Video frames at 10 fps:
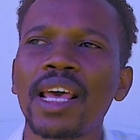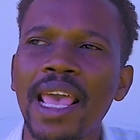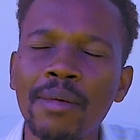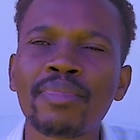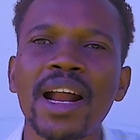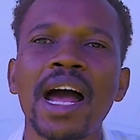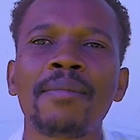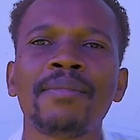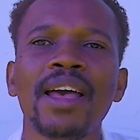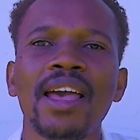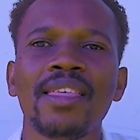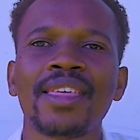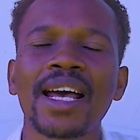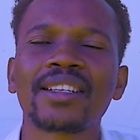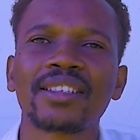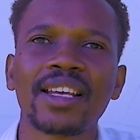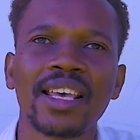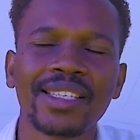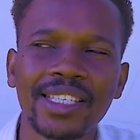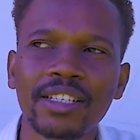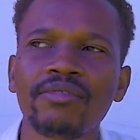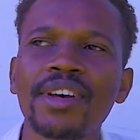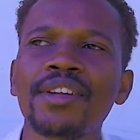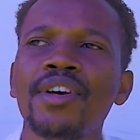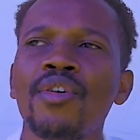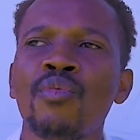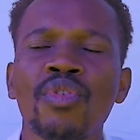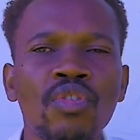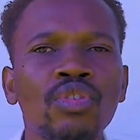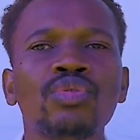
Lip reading: Abraham that his children will